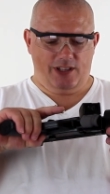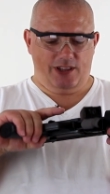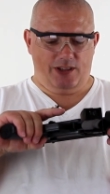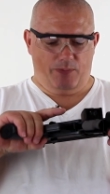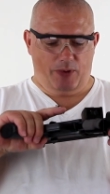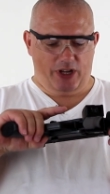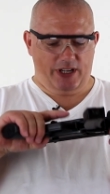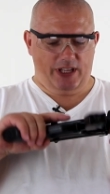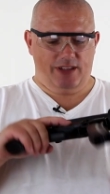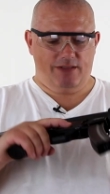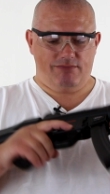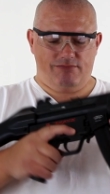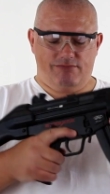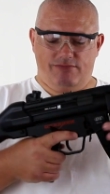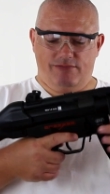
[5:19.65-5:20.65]
the body,
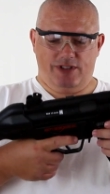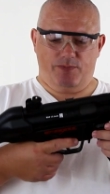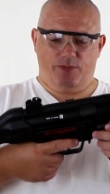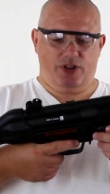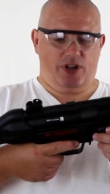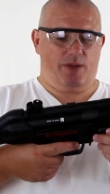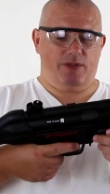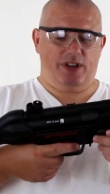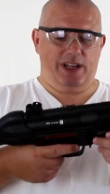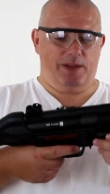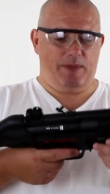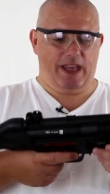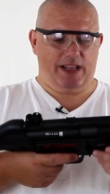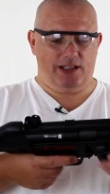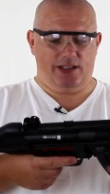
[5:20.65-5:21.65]
predominantly
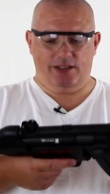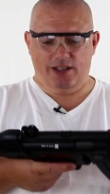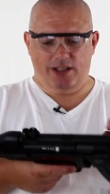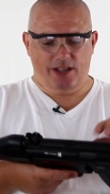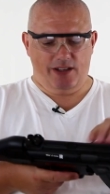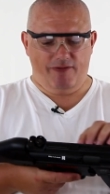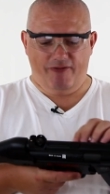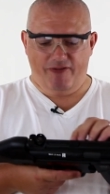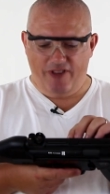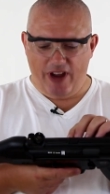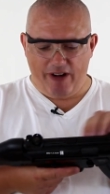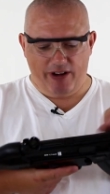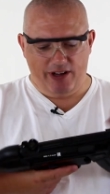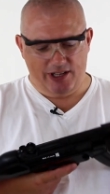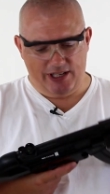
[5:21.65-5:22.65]
metal,
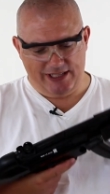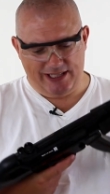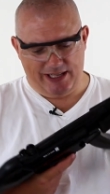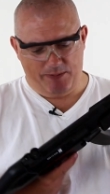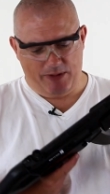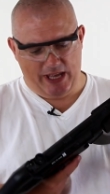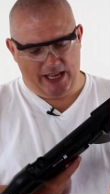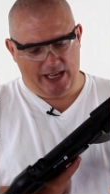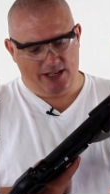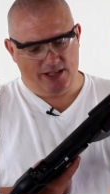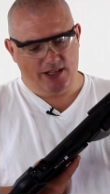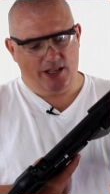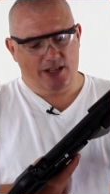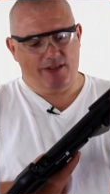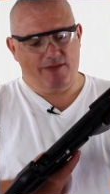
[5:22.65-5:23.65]
very nicely
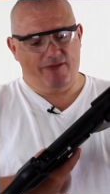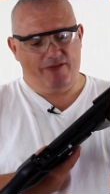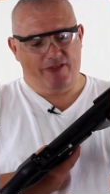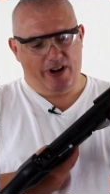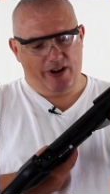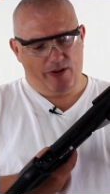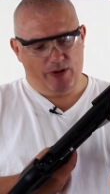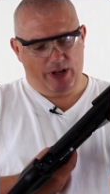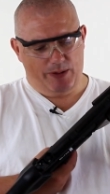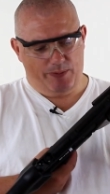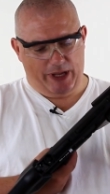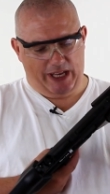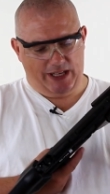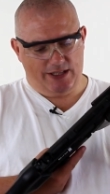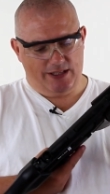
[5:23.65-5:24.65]
made, very well
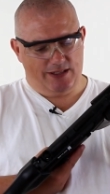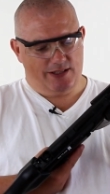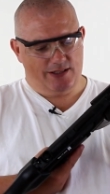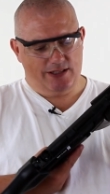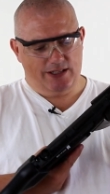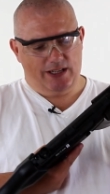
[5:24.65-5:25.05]
painted.